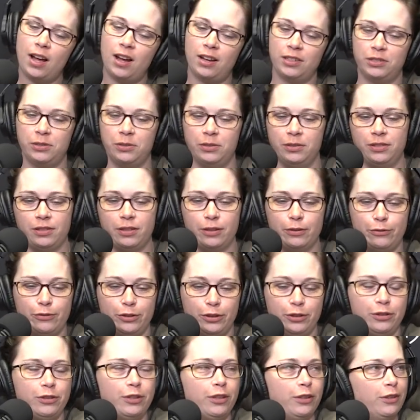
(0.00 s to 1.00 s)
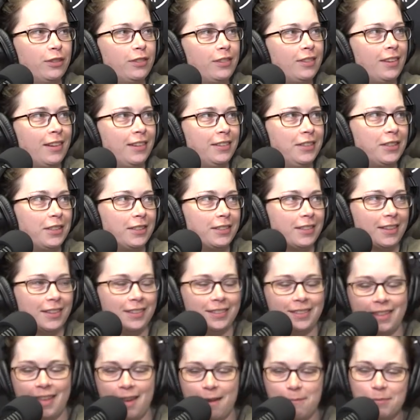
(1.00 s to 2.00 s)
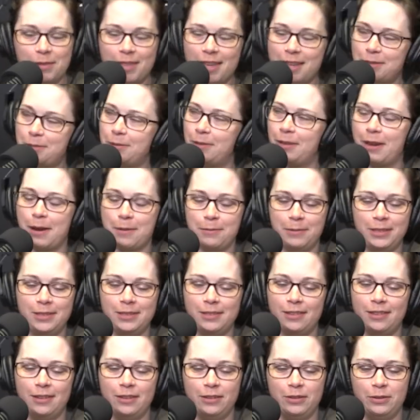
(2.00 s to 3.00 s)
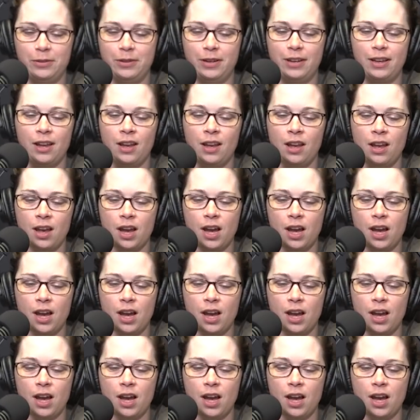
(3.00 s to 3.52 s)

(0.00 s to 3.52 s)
Well, also it's good for you too. It's not just because of that. But that's what got me started doing it.